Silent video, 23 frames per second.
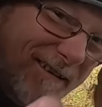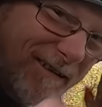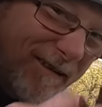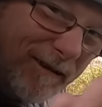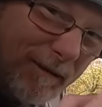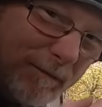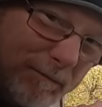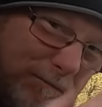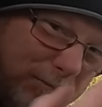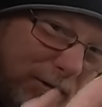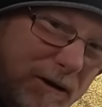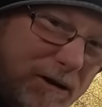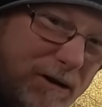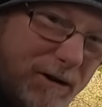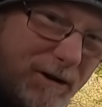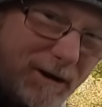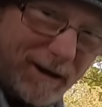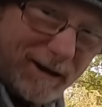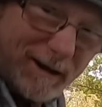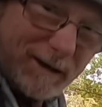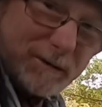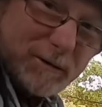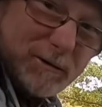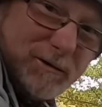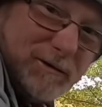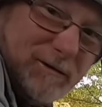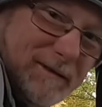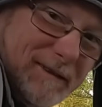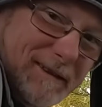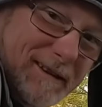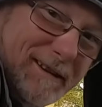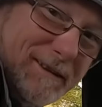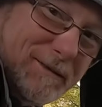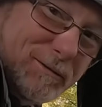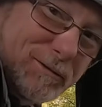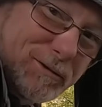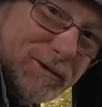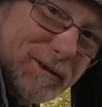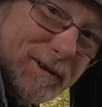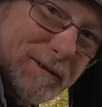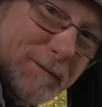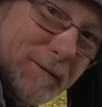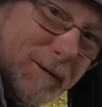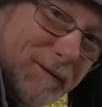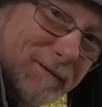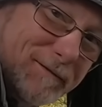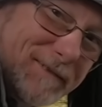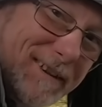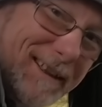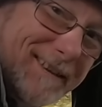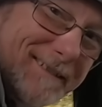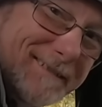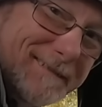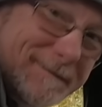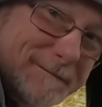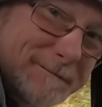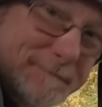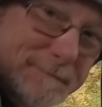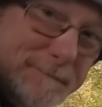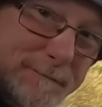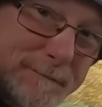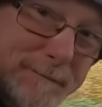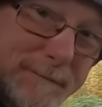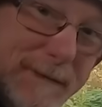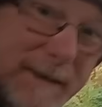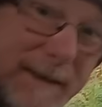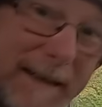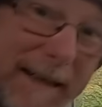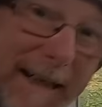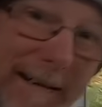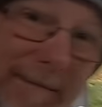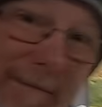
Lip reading: I'll bring you closer and let you see what I've done and